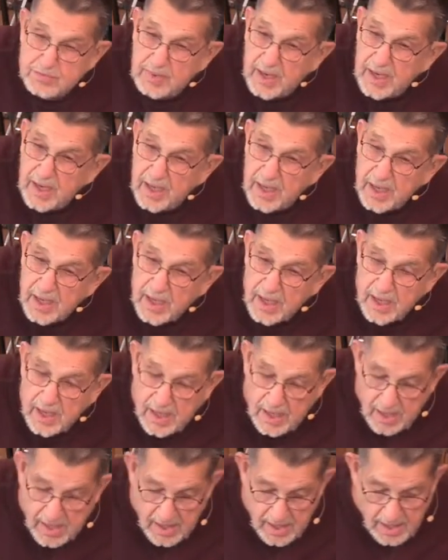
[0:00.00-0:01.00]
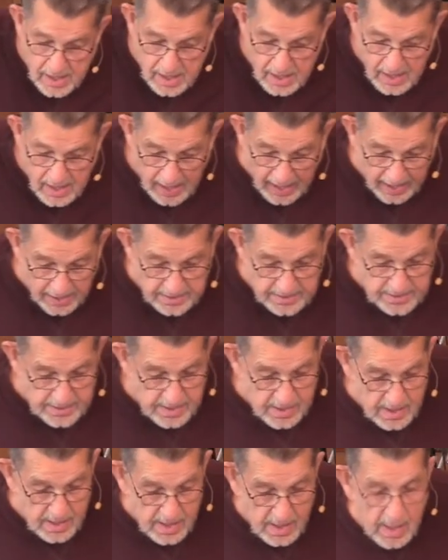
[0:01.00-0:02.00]
me,
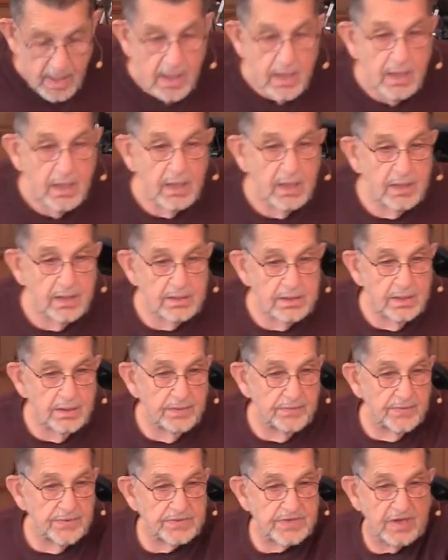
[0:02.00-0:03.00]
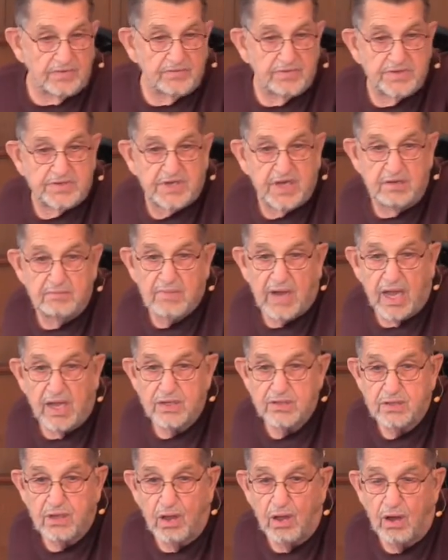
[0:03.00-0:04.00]
and 17
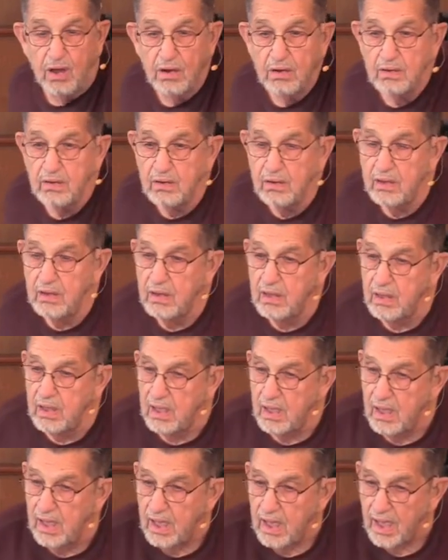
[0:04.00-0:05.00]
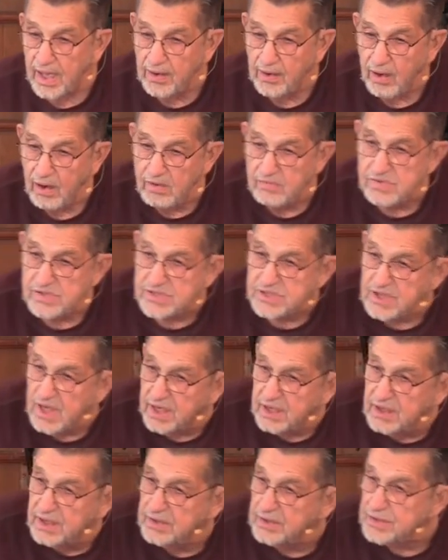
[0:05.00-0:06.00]
miles long, and all of a
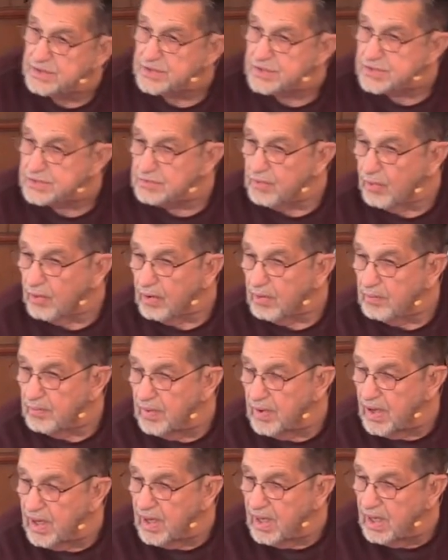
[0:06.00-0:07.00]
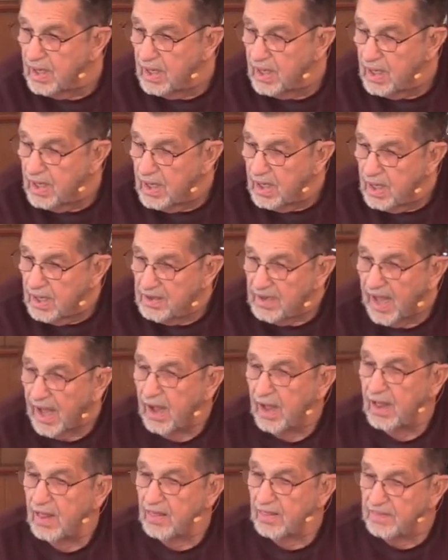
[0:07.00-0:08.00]
sudden there's a storm.
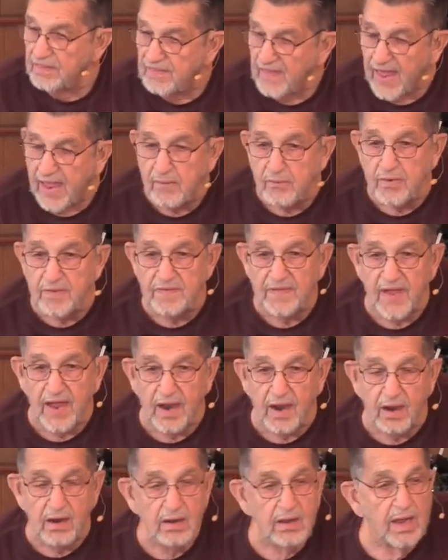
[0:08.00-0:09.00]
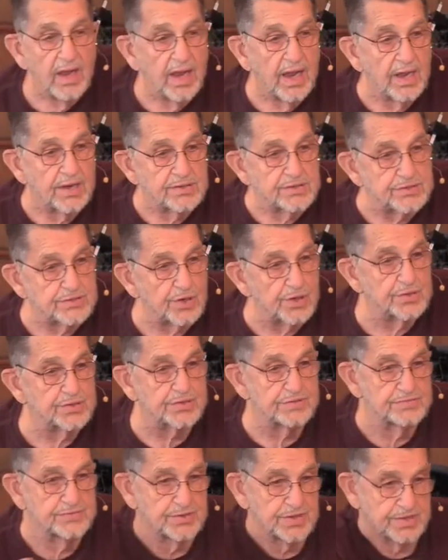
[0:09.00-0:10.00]
Now, they were there in search
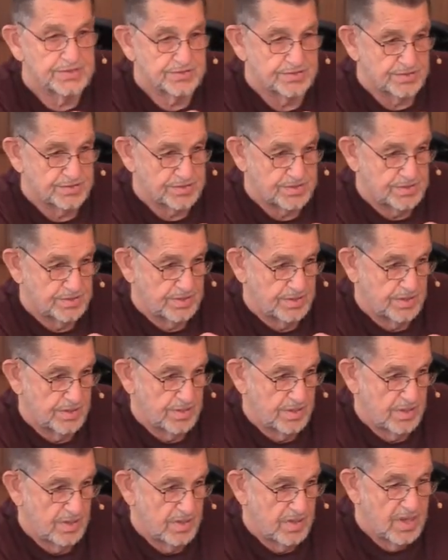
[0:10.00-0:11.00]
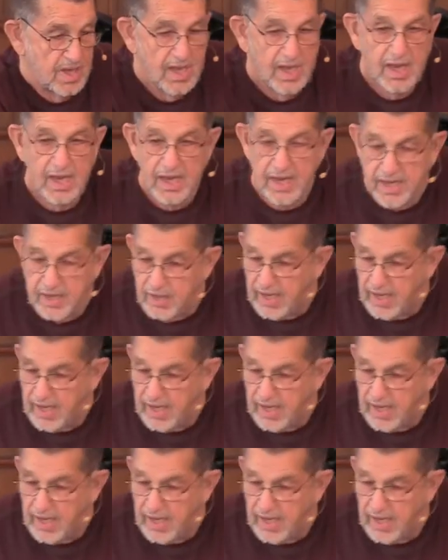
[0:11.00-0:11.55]
of Jesus. He